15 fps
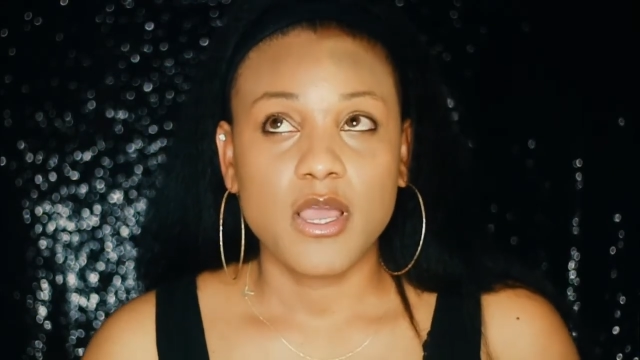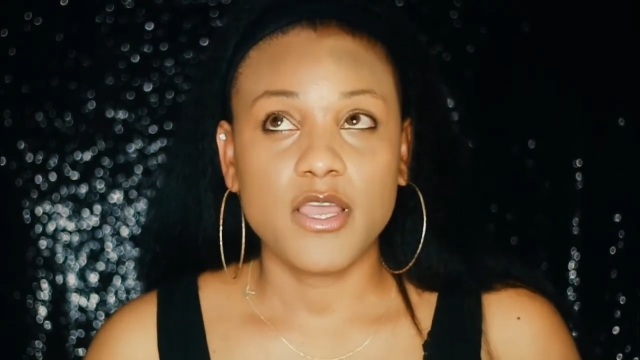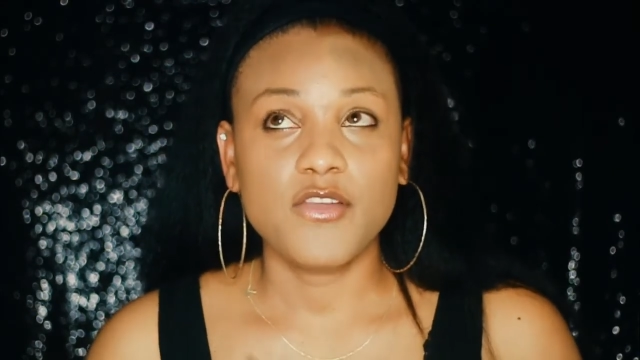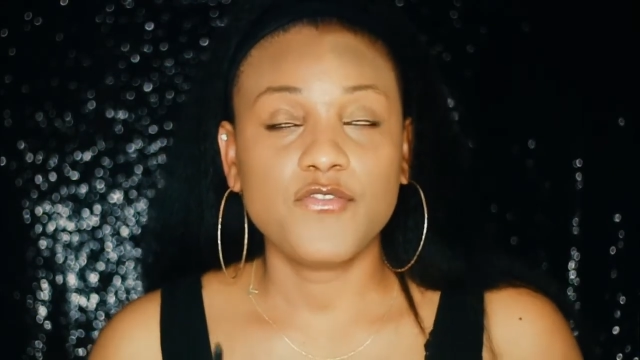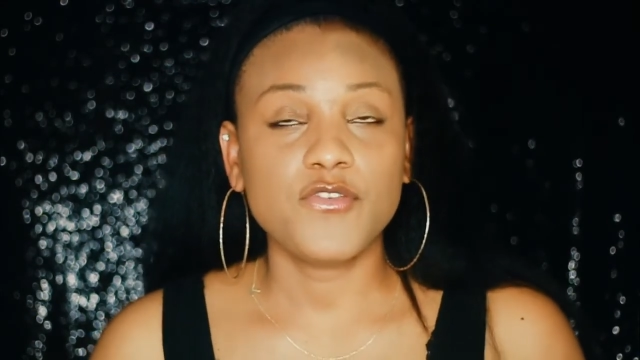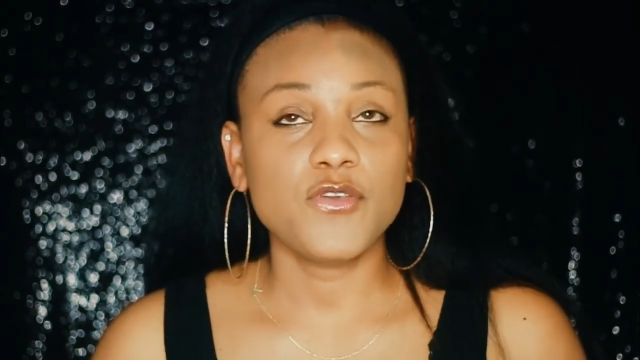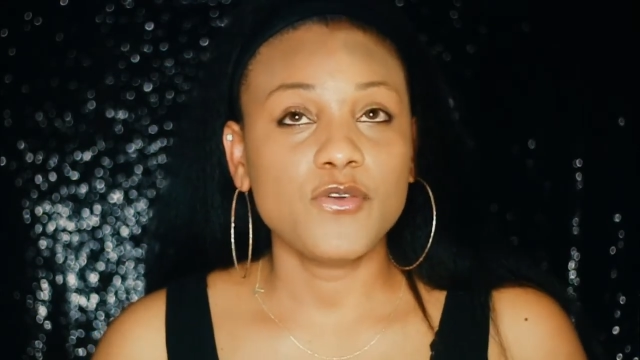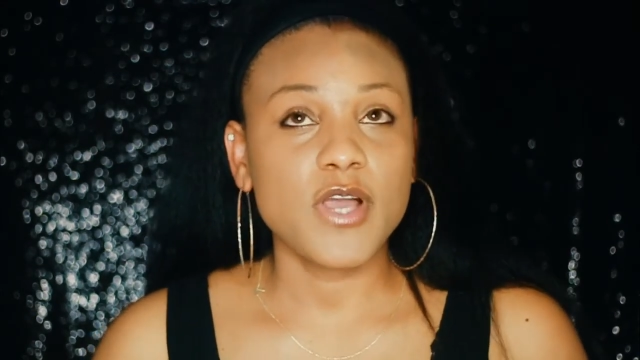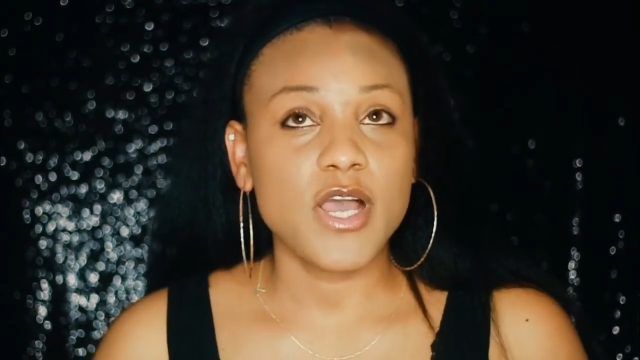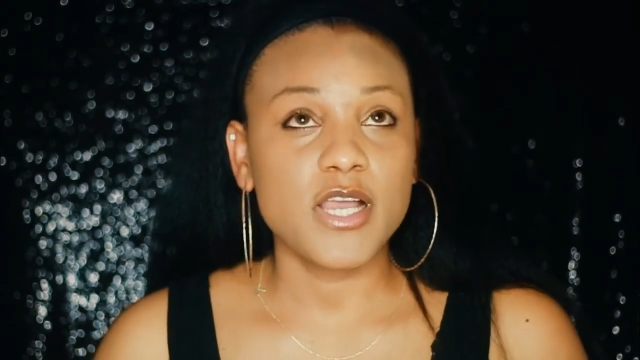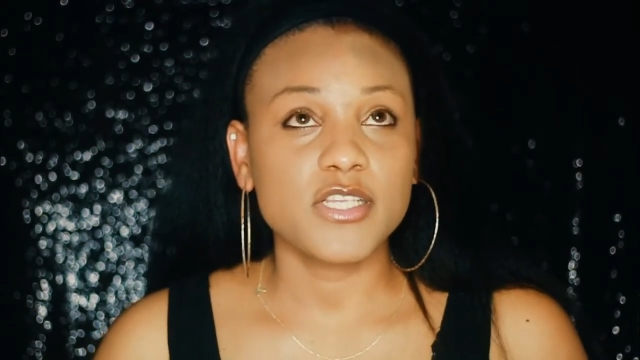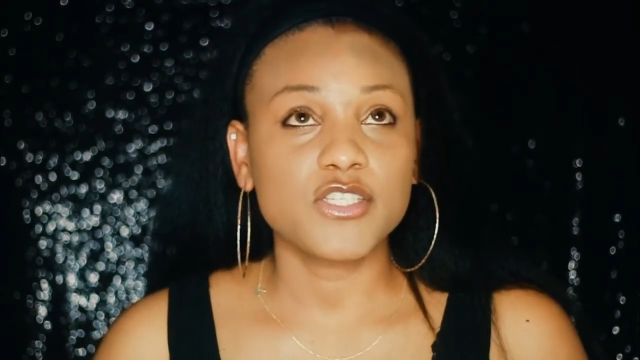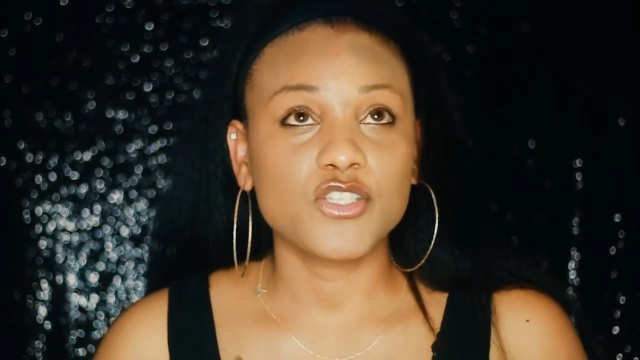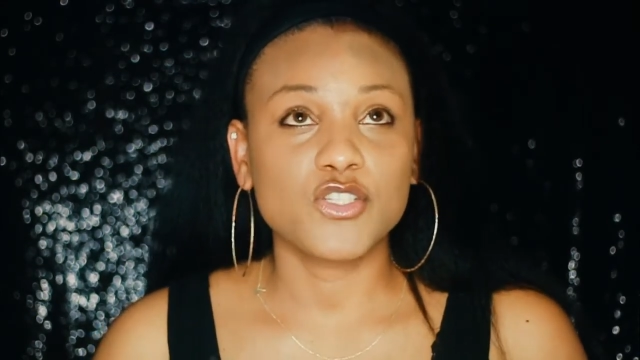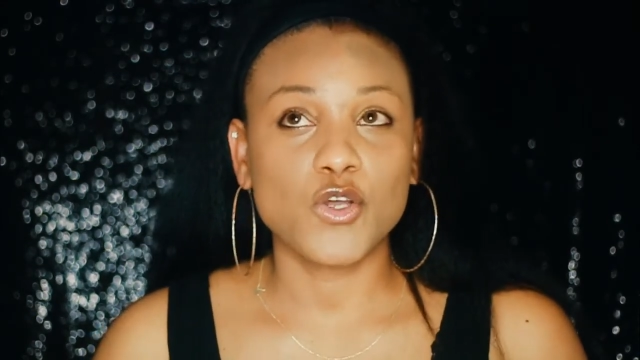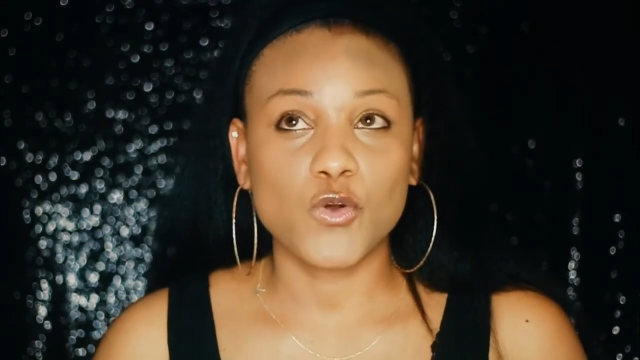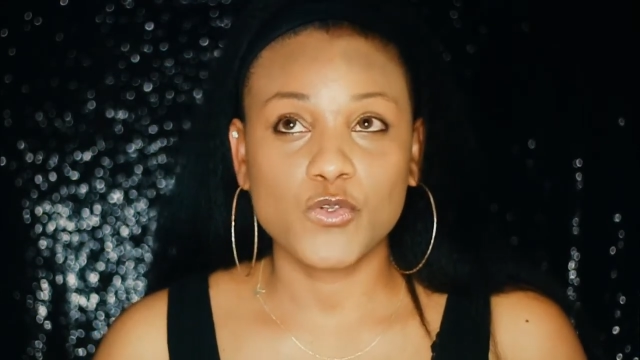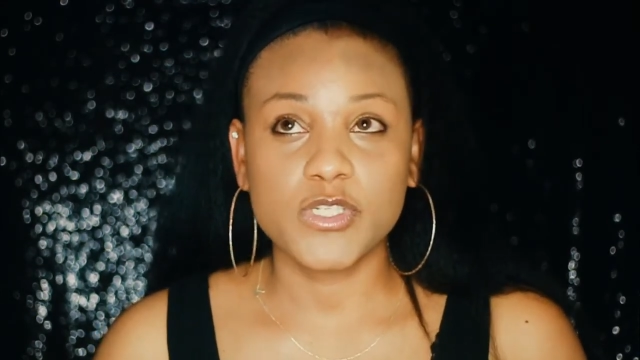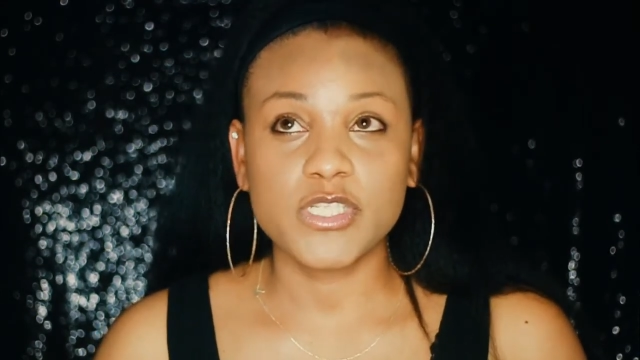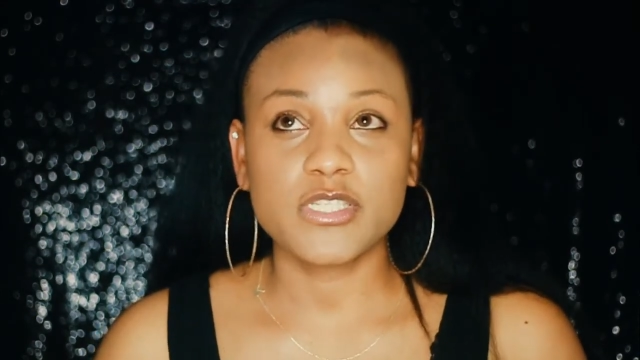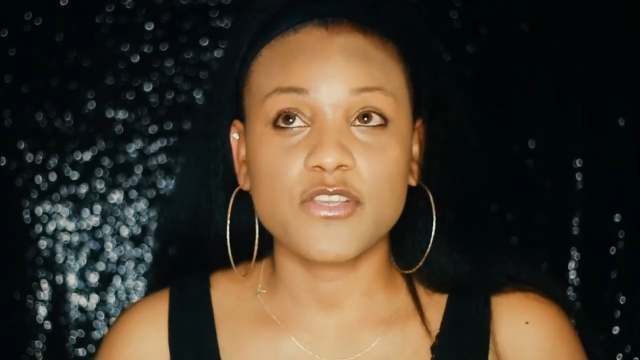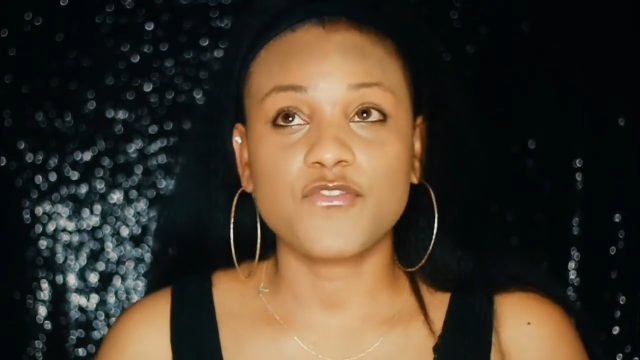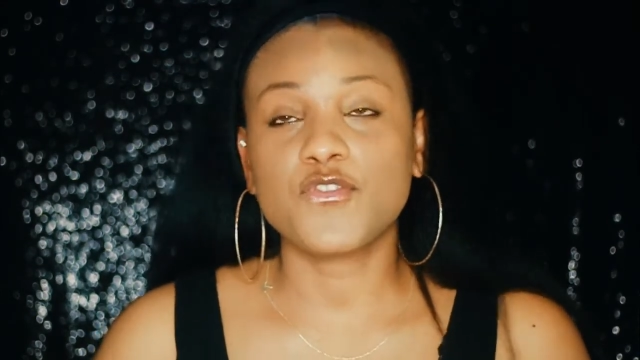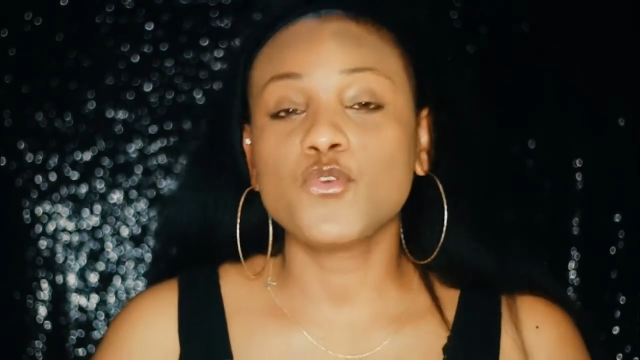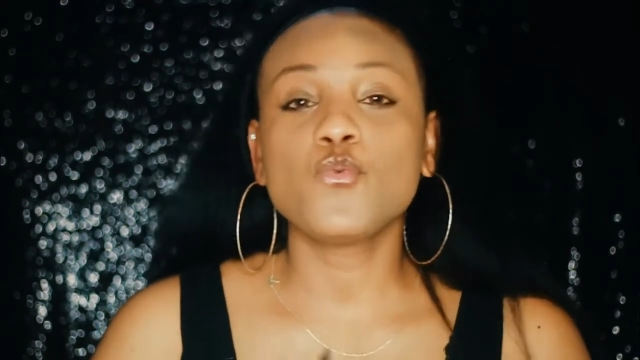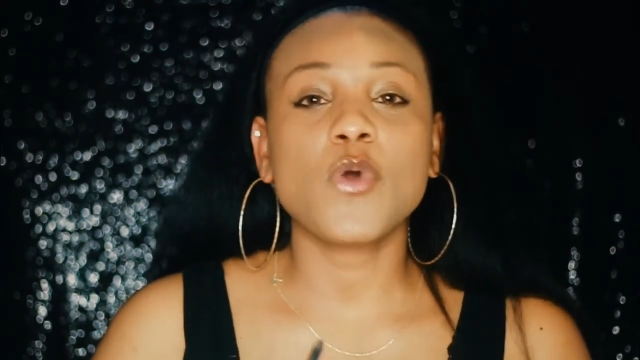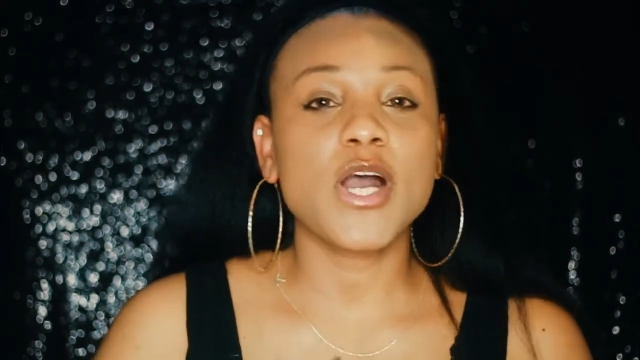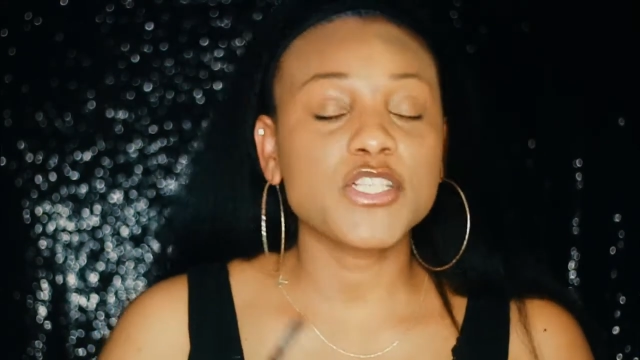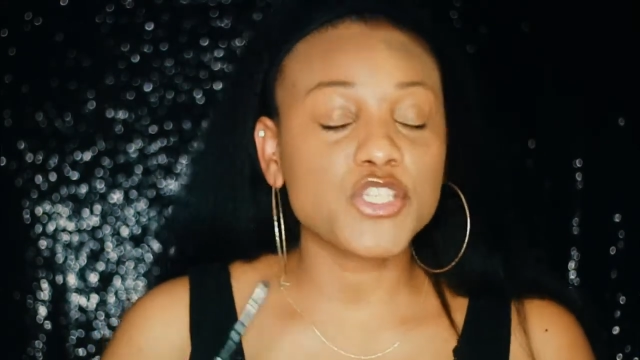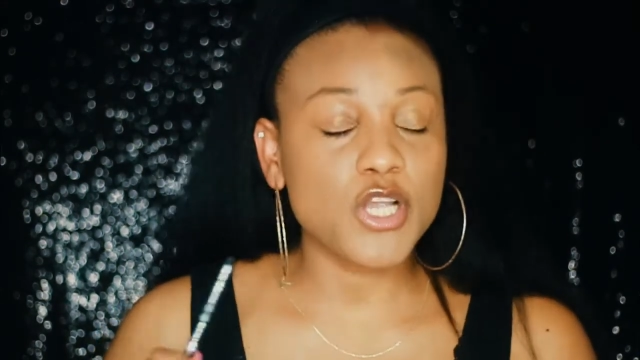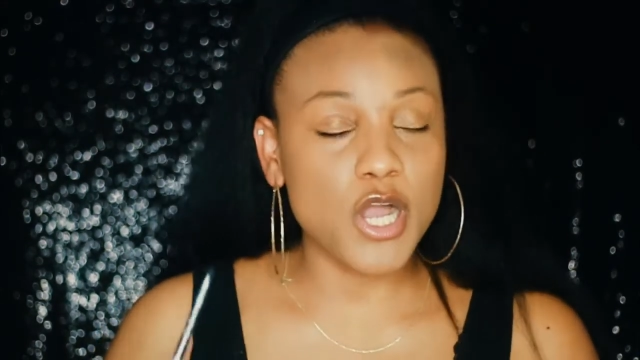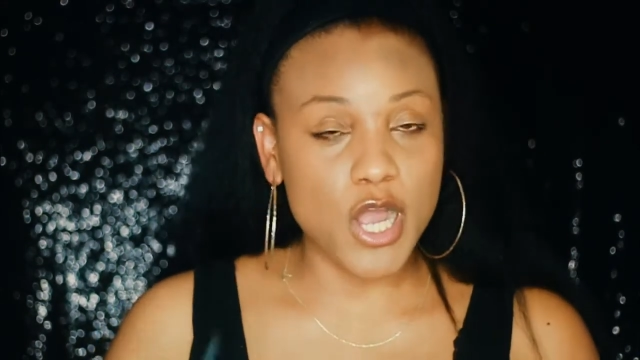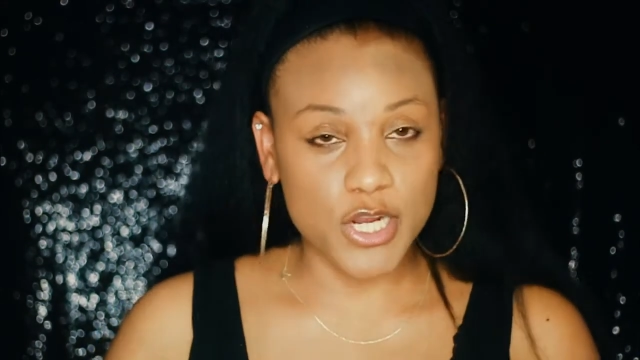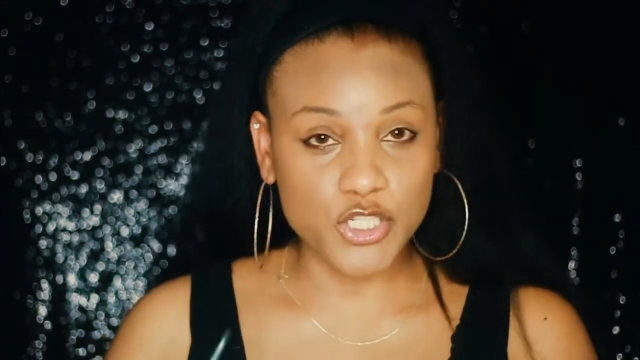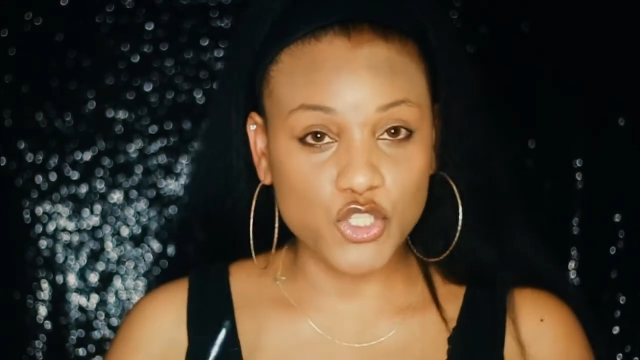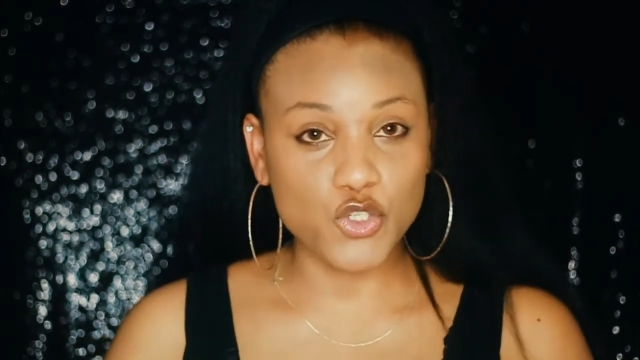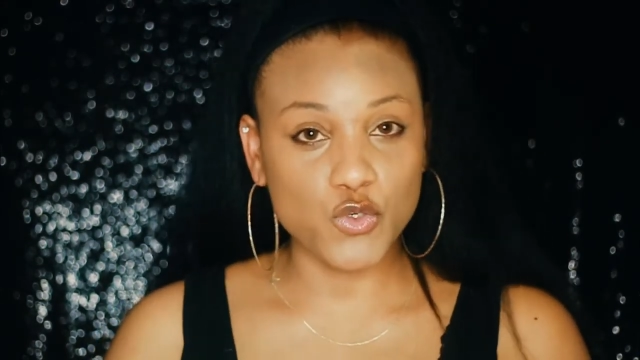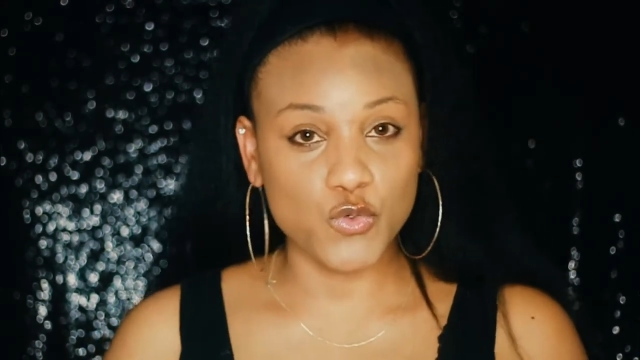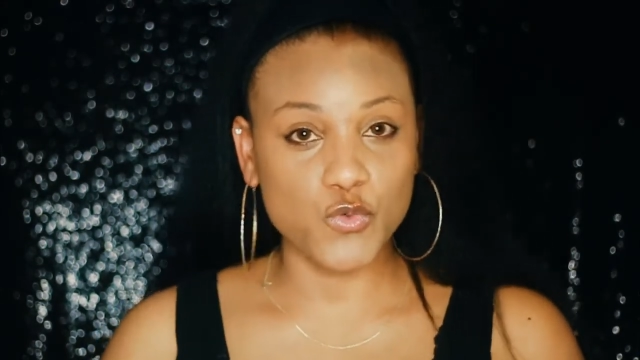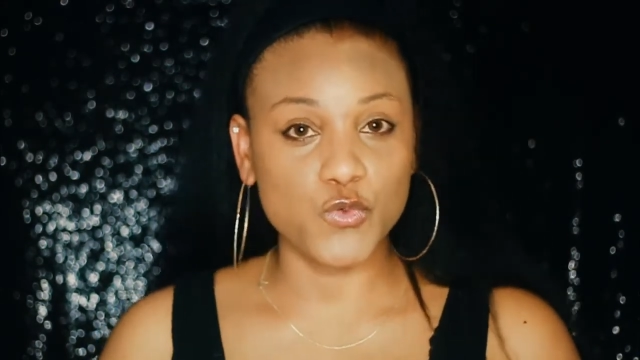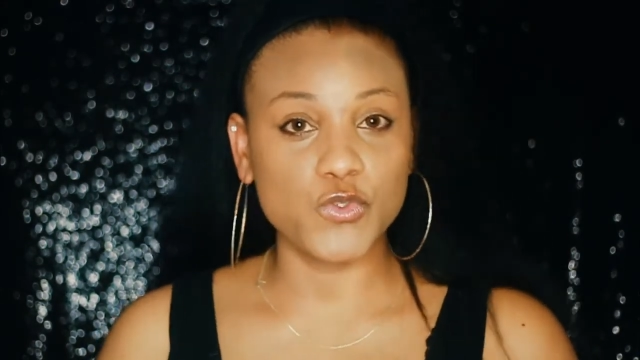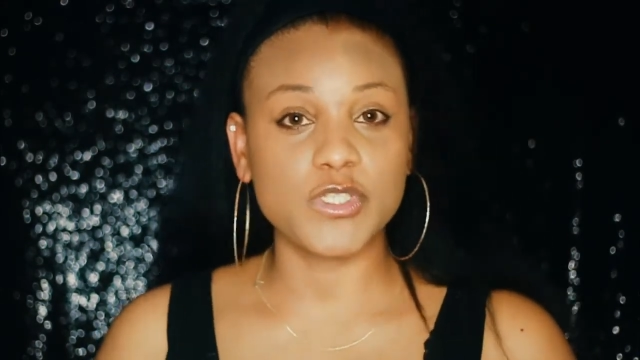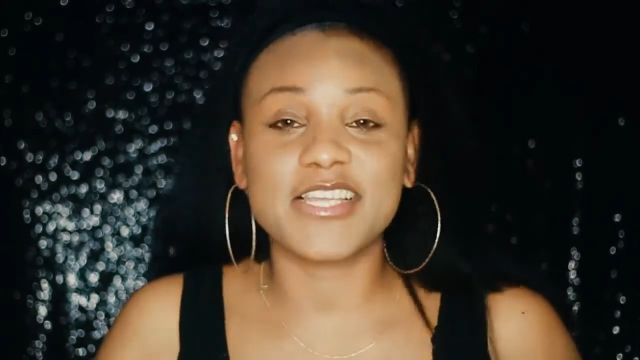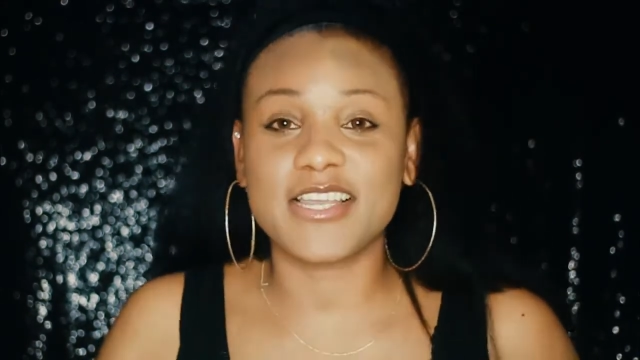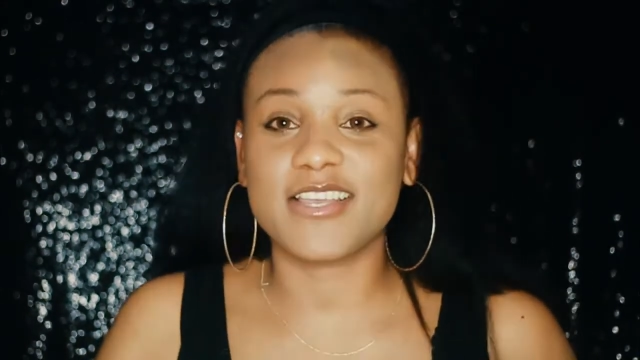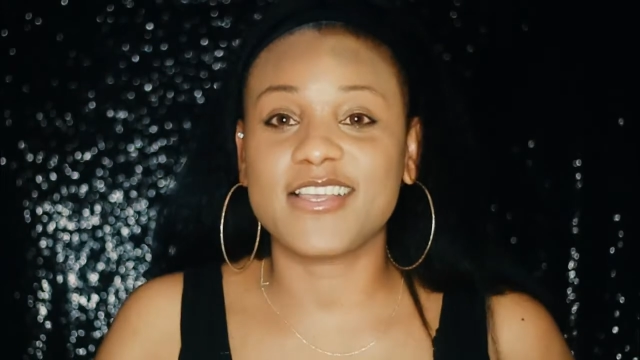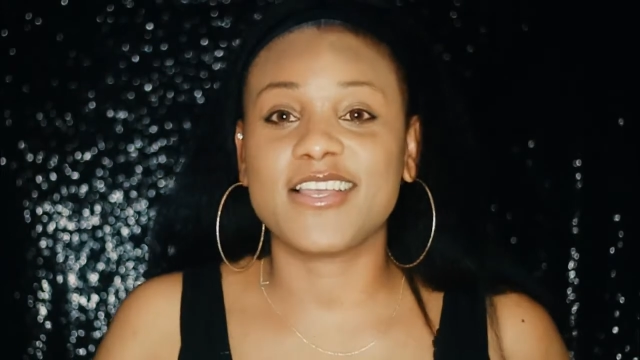If you guys notice, if you watch cartoons,